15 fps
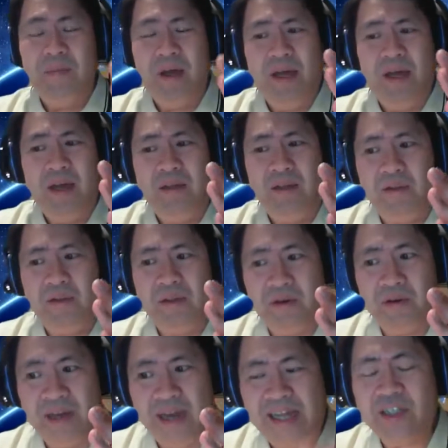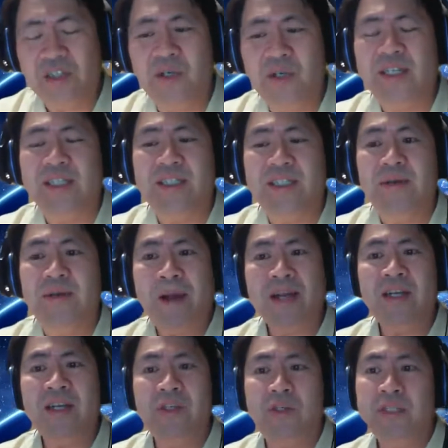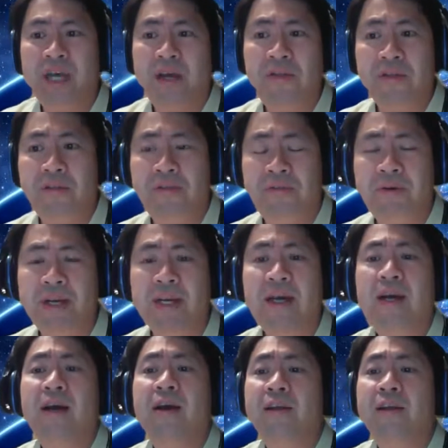The answer is, back in 2003,